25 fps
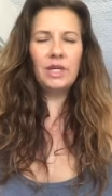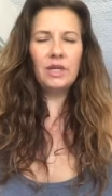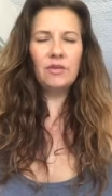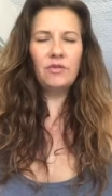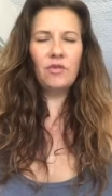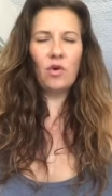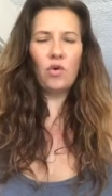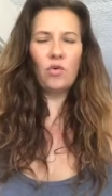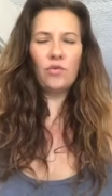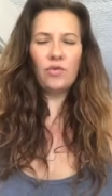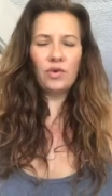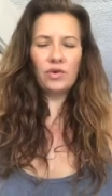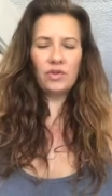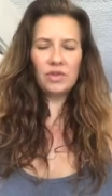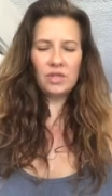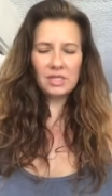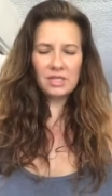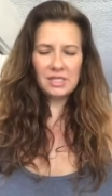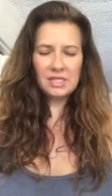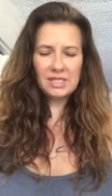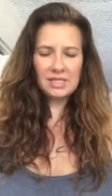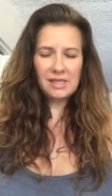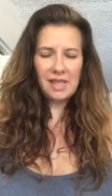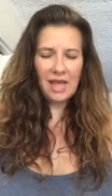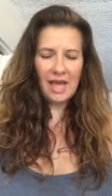give over
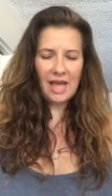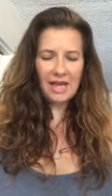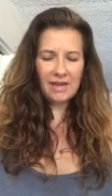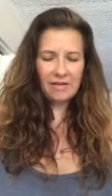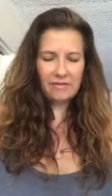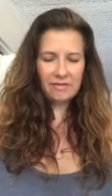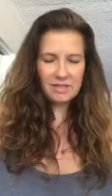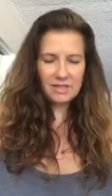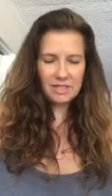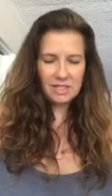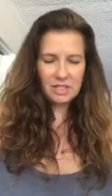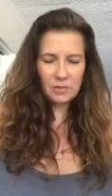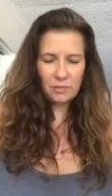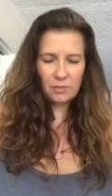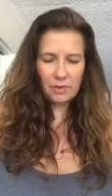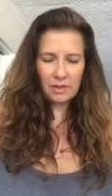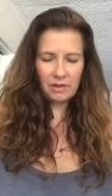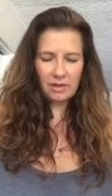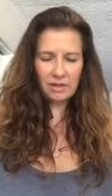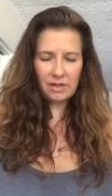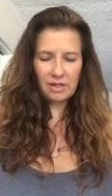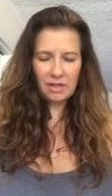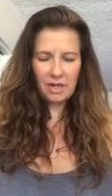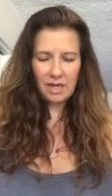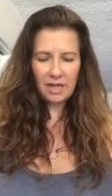this life to
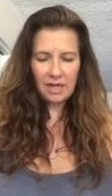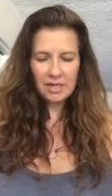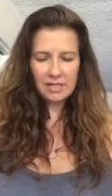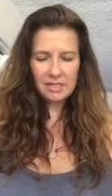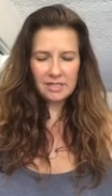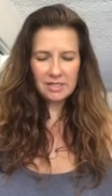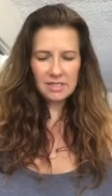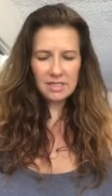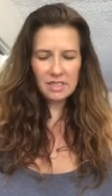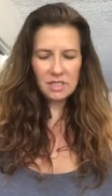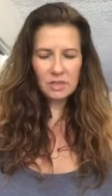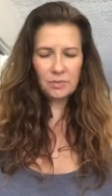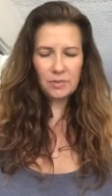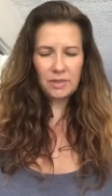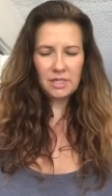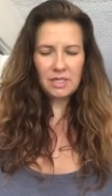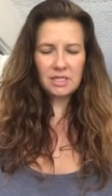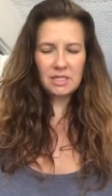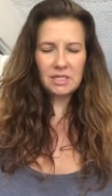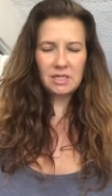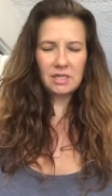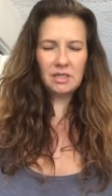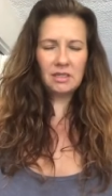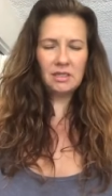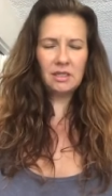spirit as it
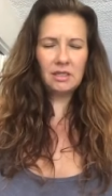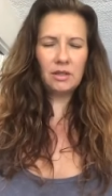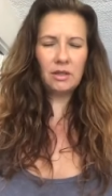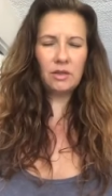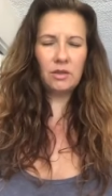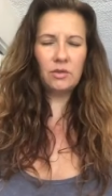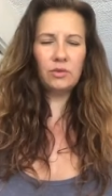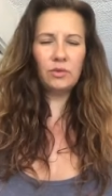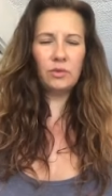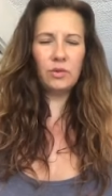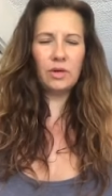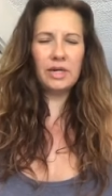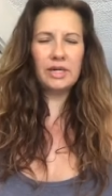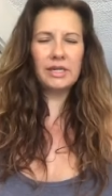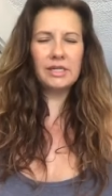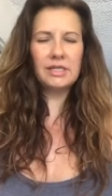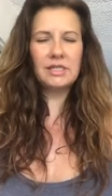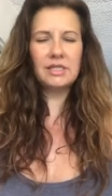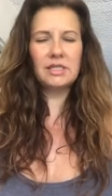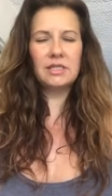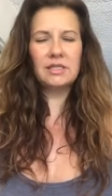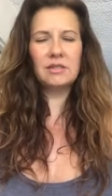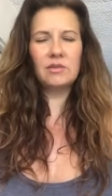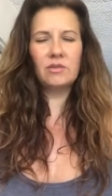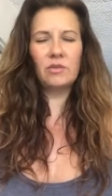speaks in and through
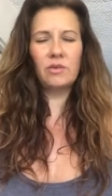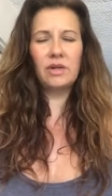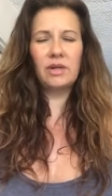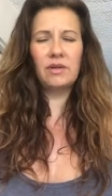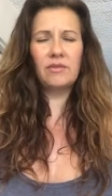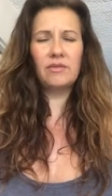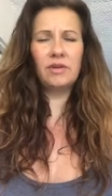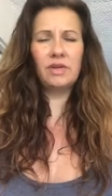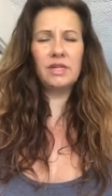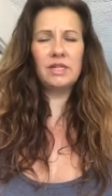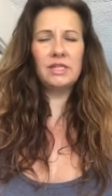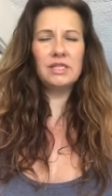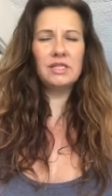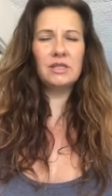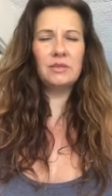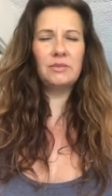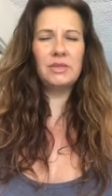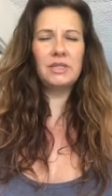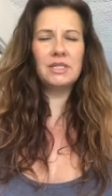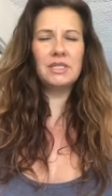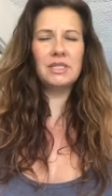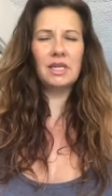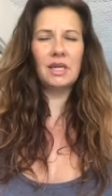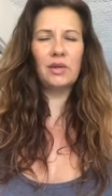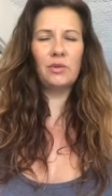us. Whatever needs to
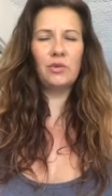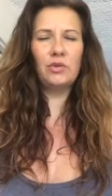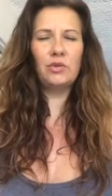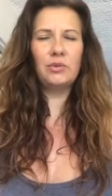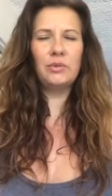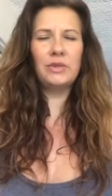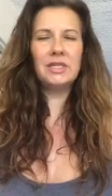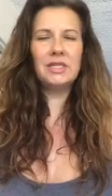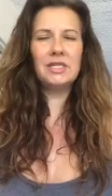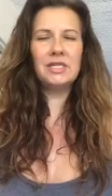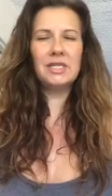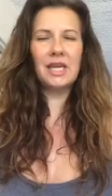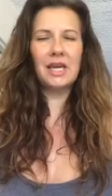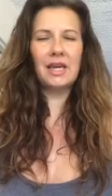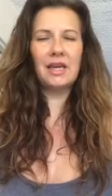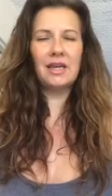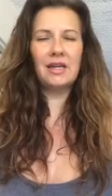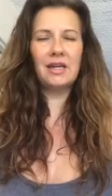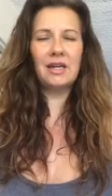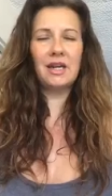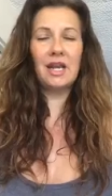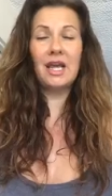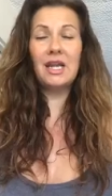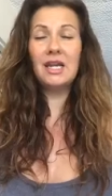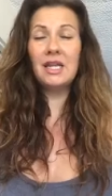be said will be said,
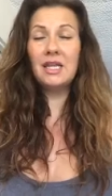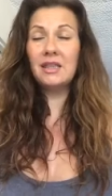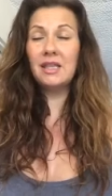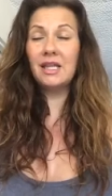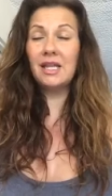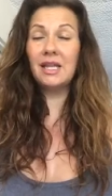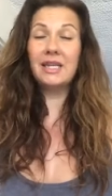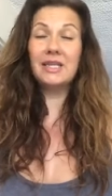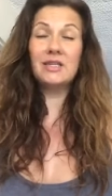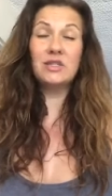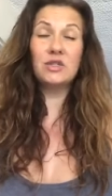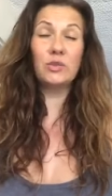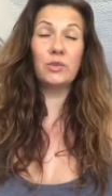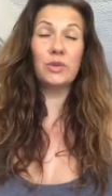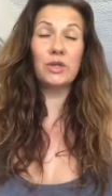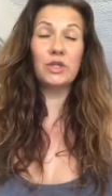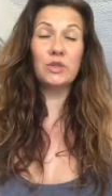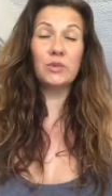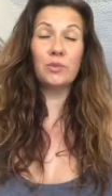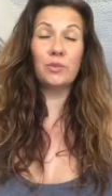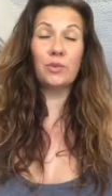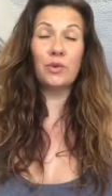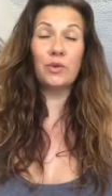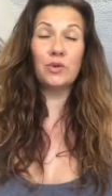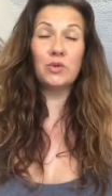and anything that needs to be
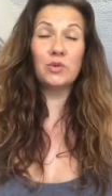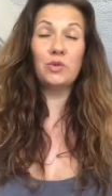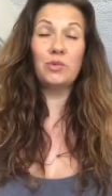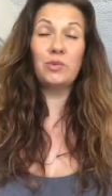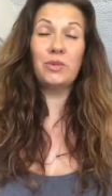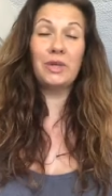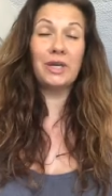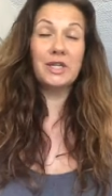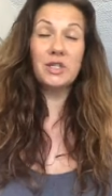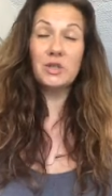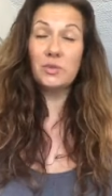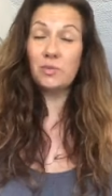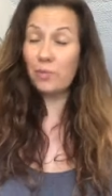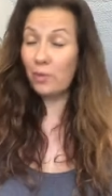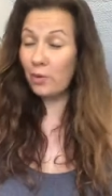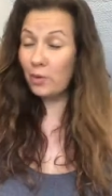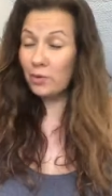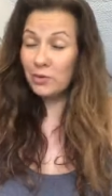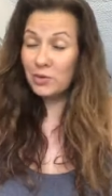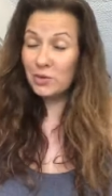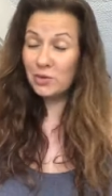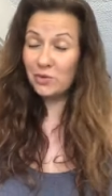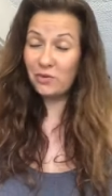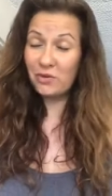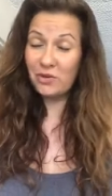exposed will be
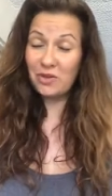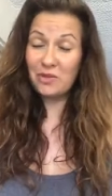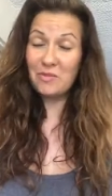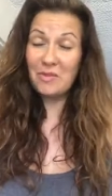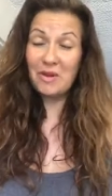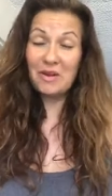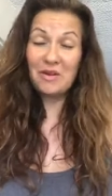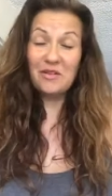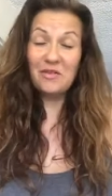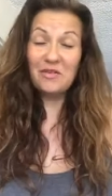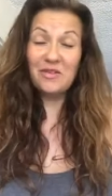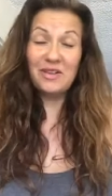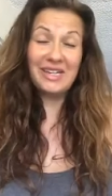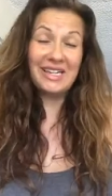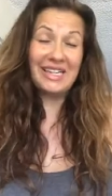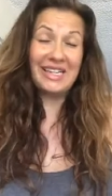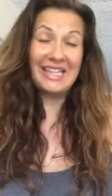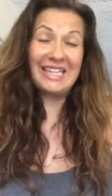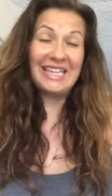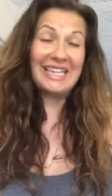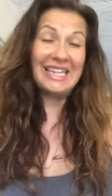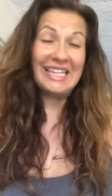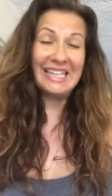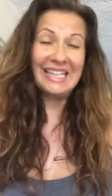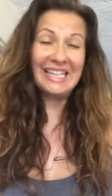exposed for the benefit and
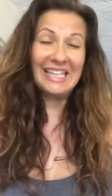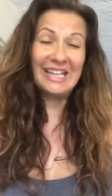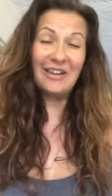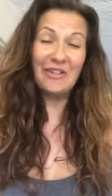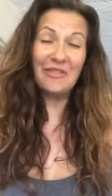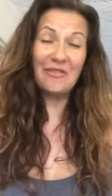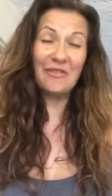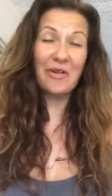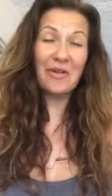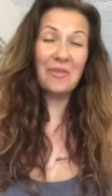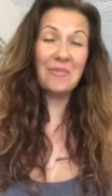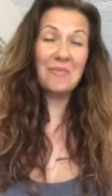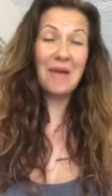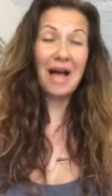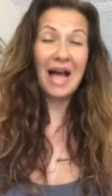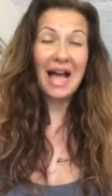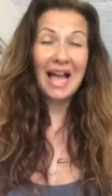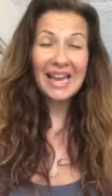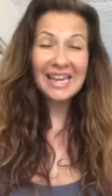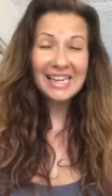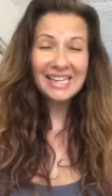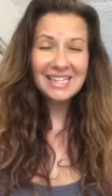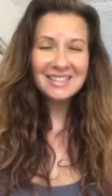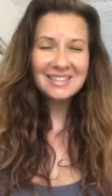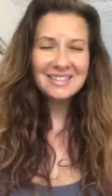healing of our
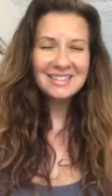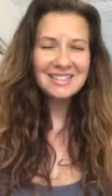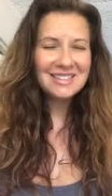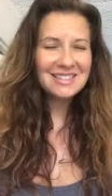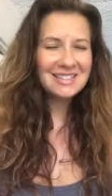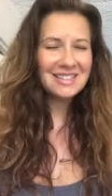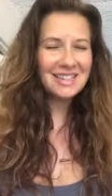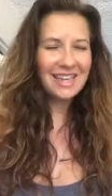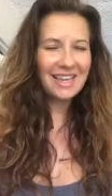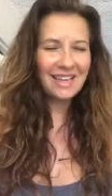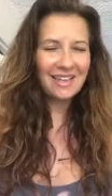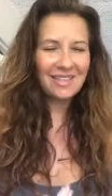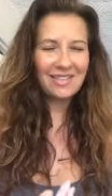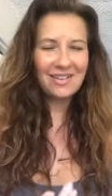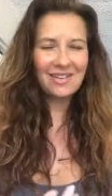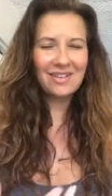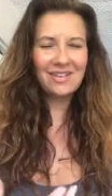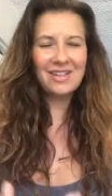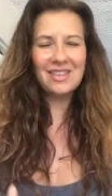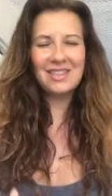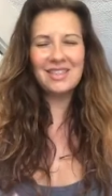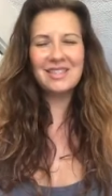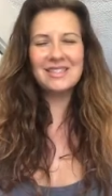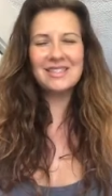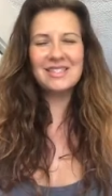minds together
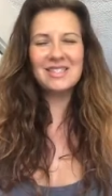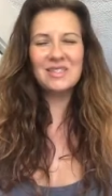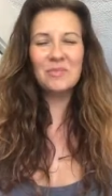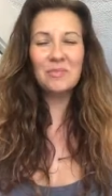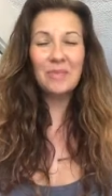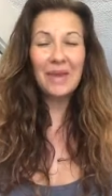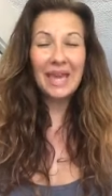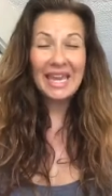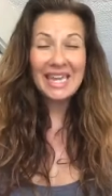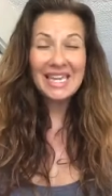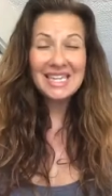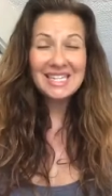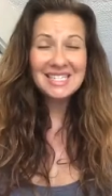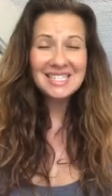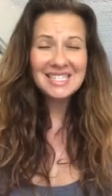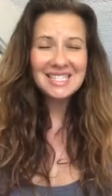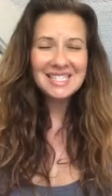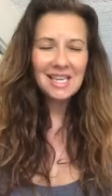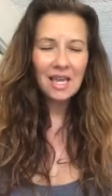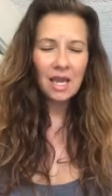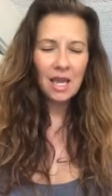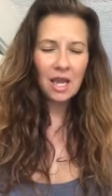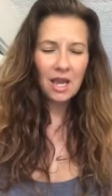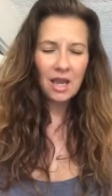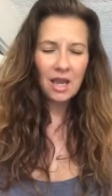in this space.